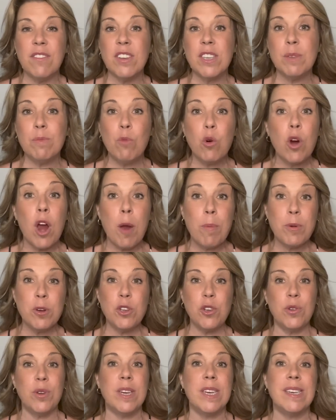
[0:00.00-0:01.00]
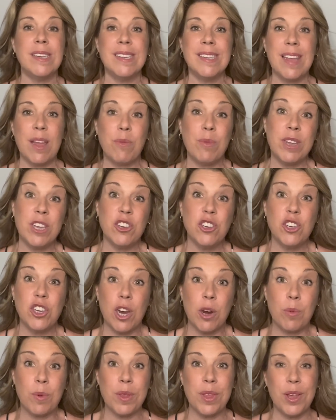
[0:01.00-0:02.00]
us more opportunities that we can
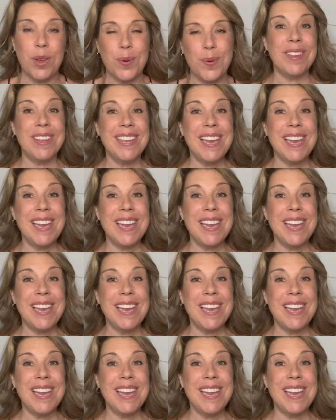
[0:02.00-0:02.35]
share with you.